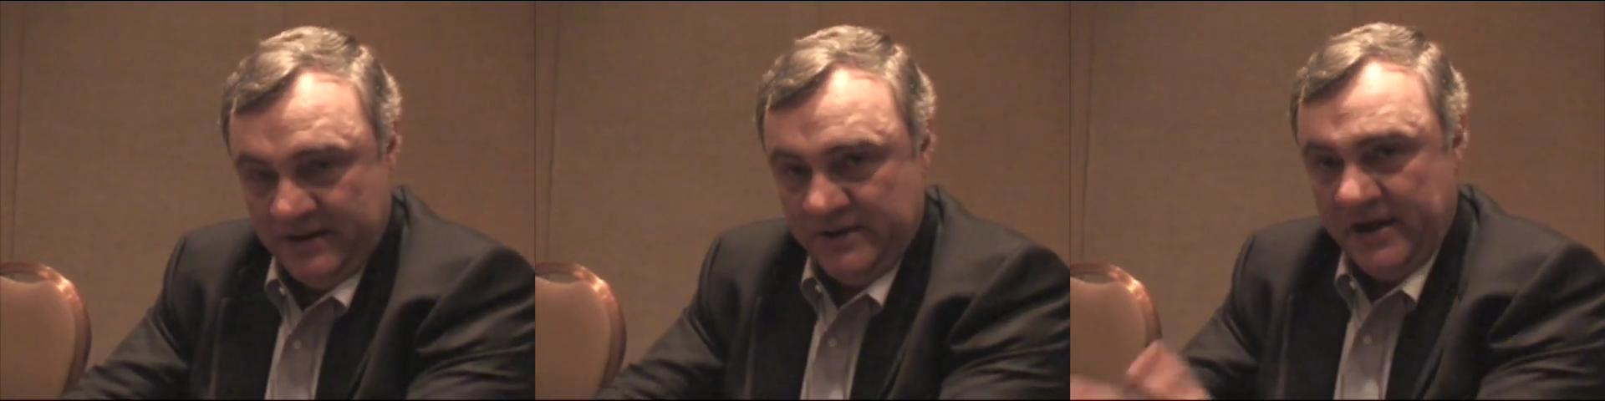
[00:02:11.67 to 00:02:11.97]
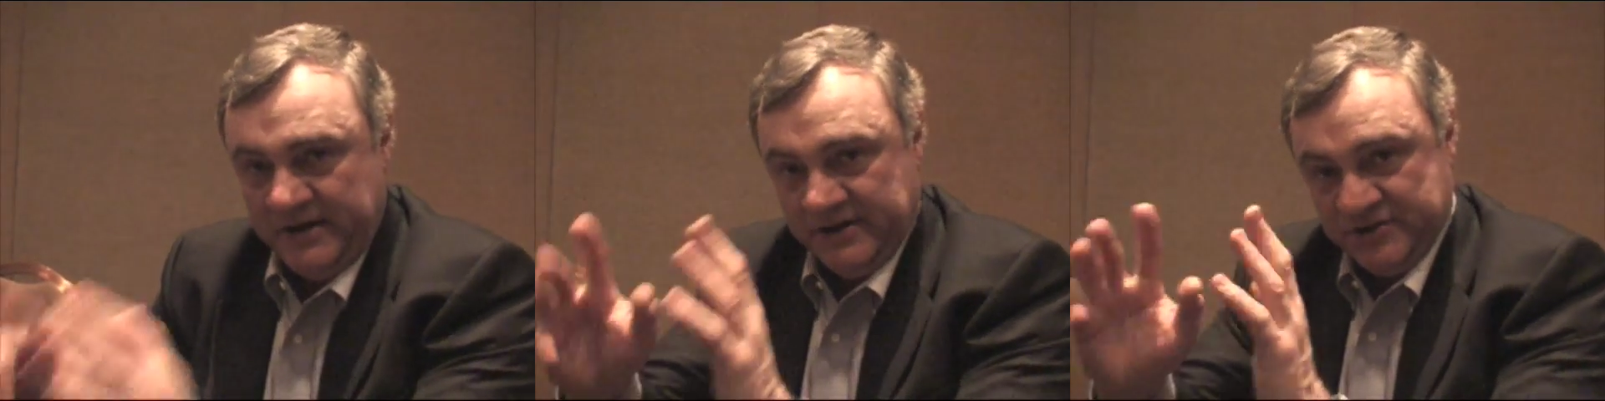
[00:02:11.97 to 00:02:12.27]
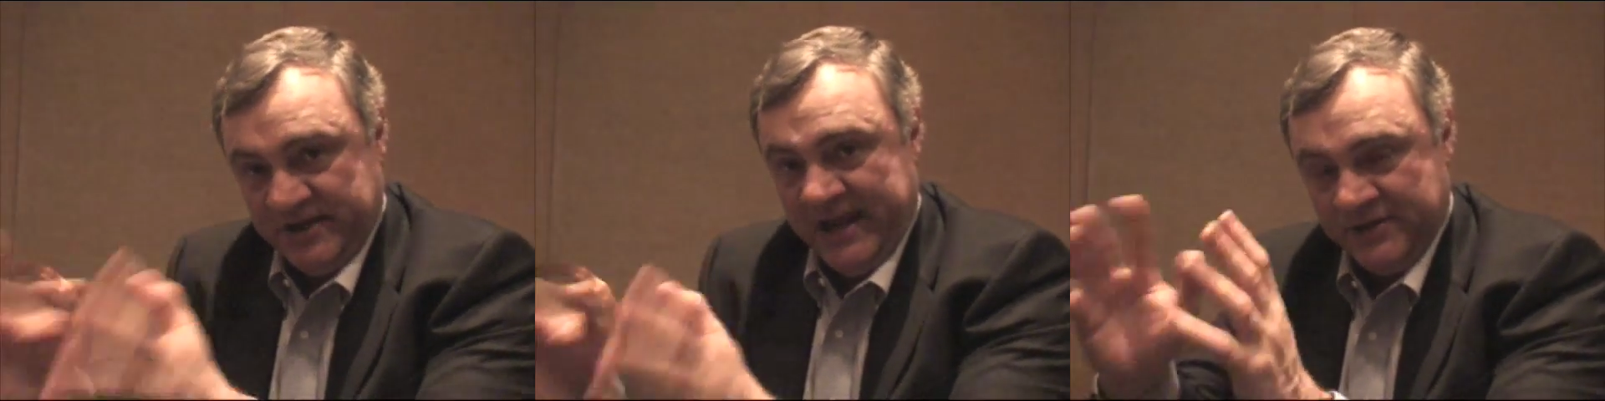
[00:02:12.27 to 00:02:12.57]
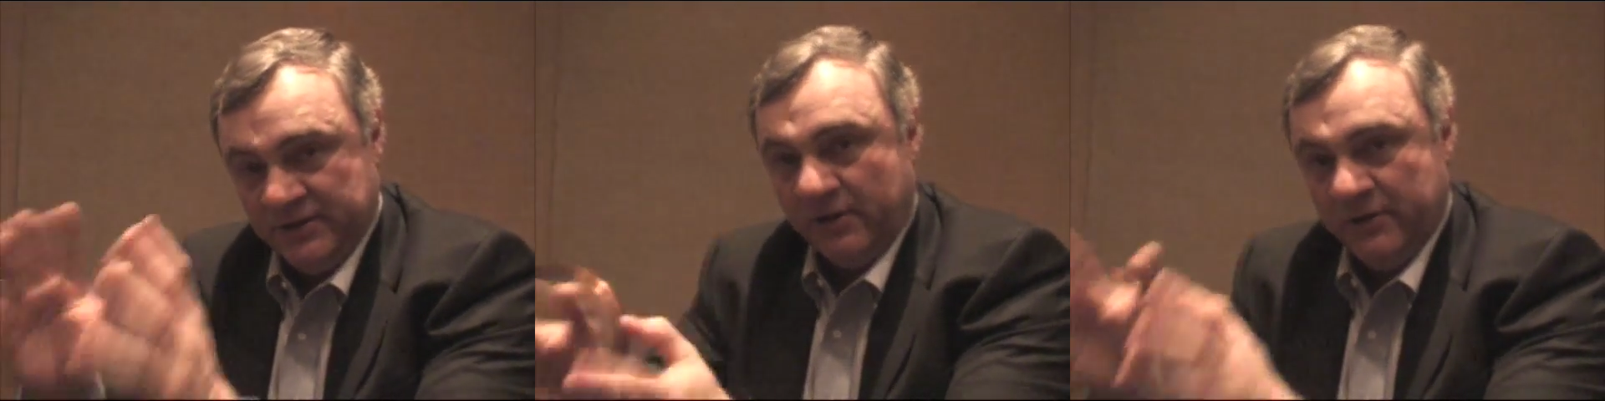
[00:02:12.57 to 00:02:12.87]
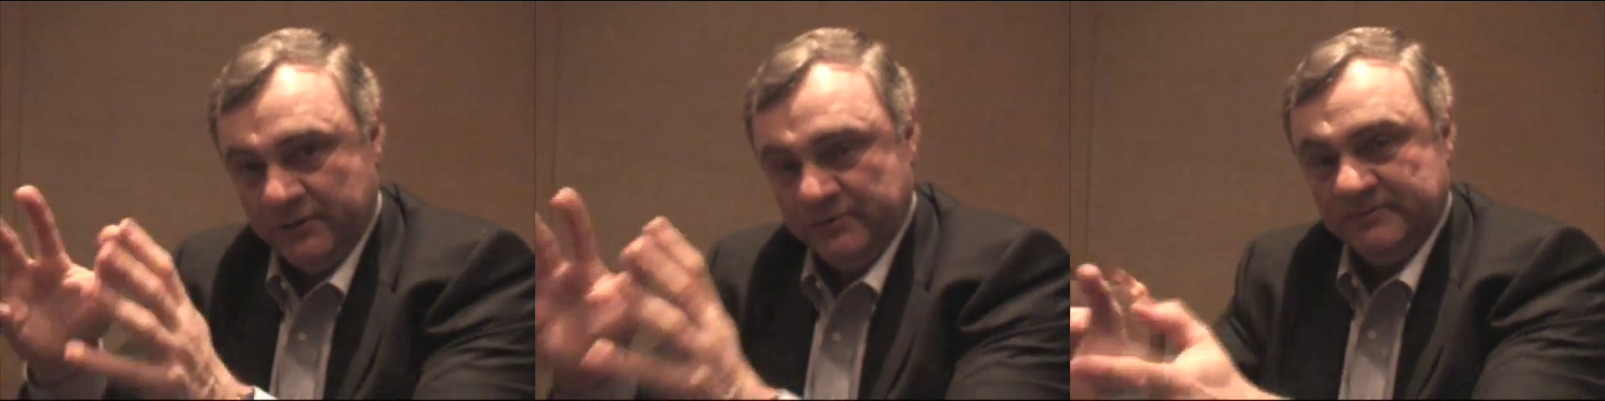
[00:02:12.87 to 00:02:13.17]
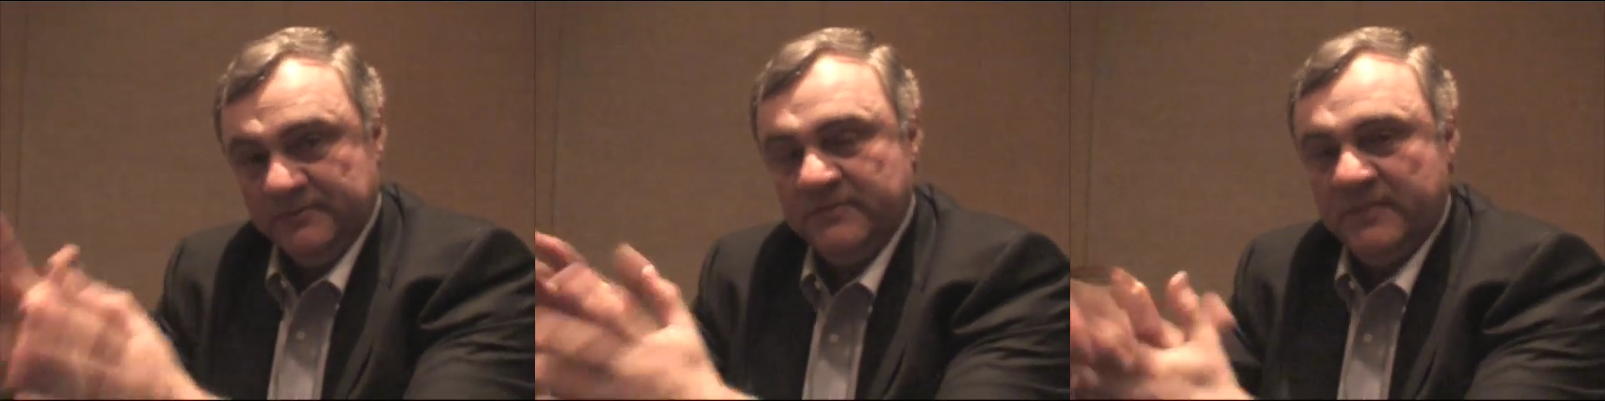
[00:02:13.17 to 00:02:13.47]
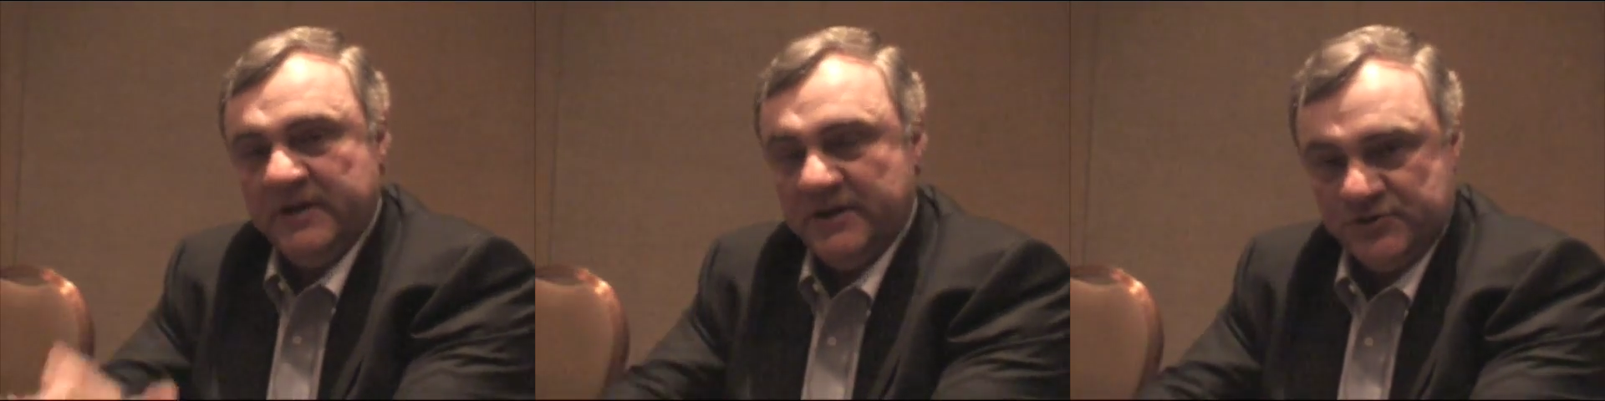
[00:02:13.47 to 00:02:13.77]
not in a standalone
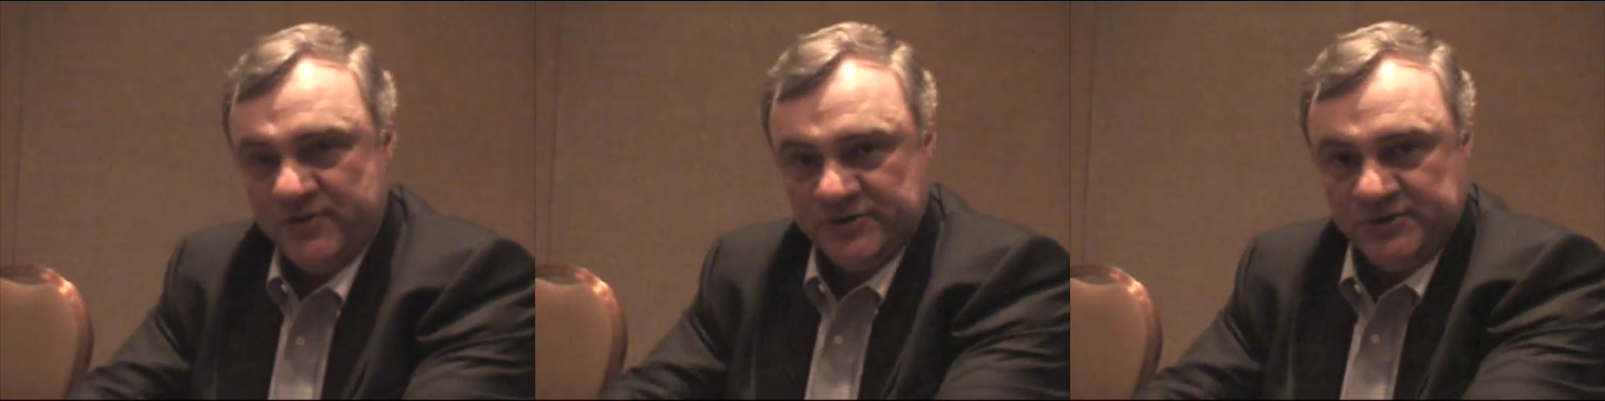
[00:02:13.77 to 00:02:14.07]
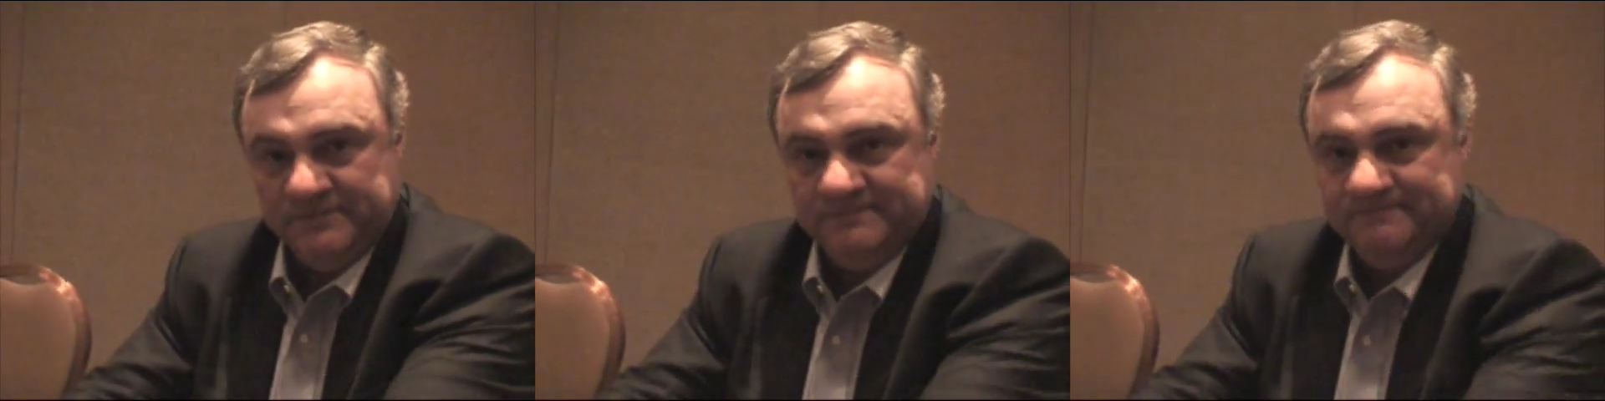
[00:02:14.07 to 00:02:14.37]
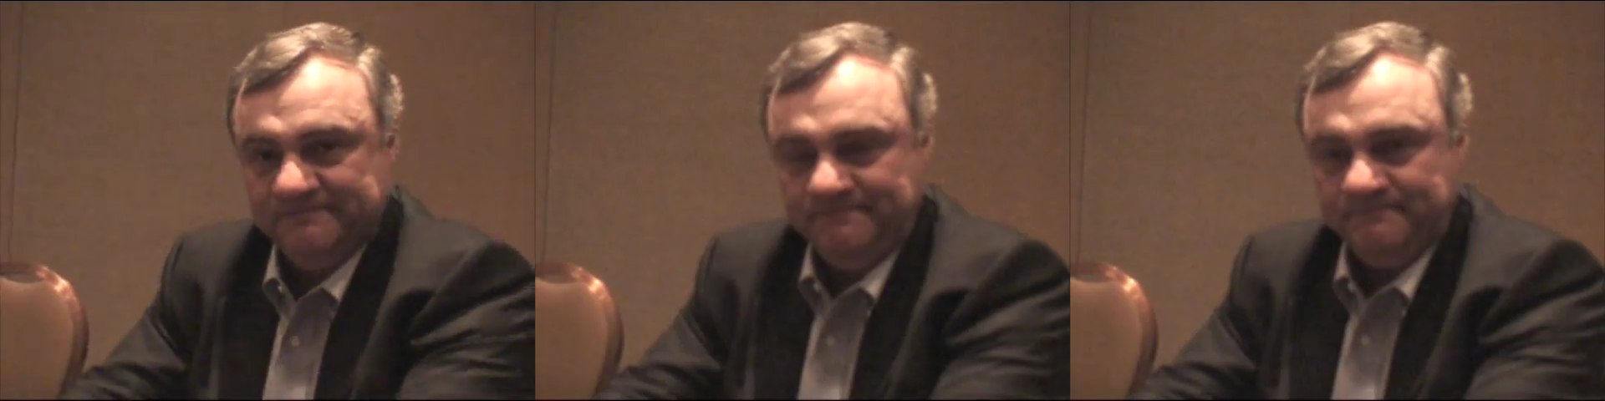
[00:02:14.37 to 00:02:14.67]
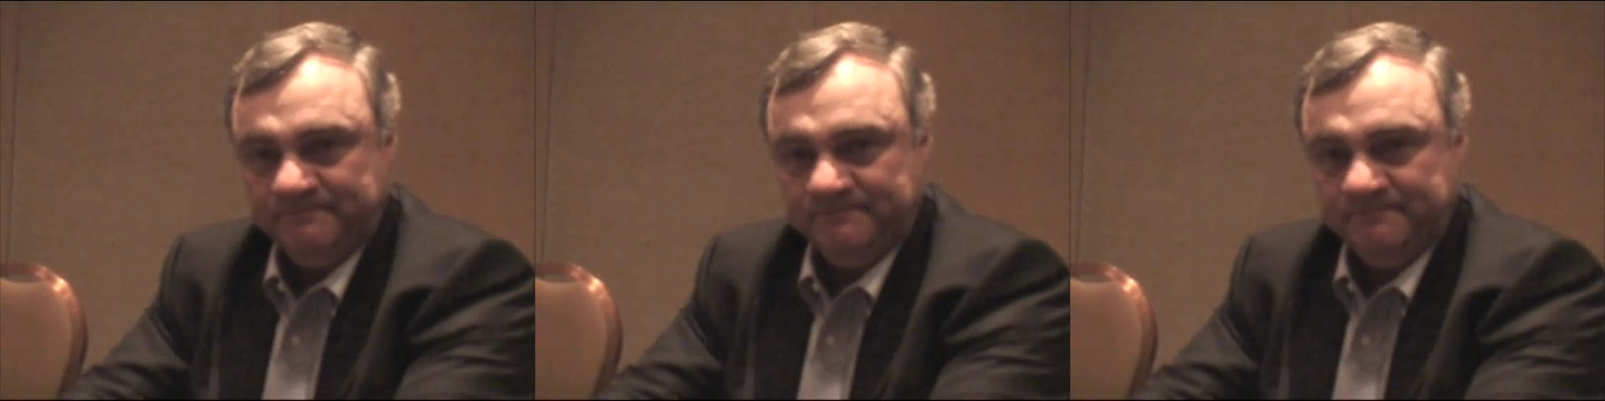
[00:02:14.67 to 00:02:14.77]
uh, structure. Yeah,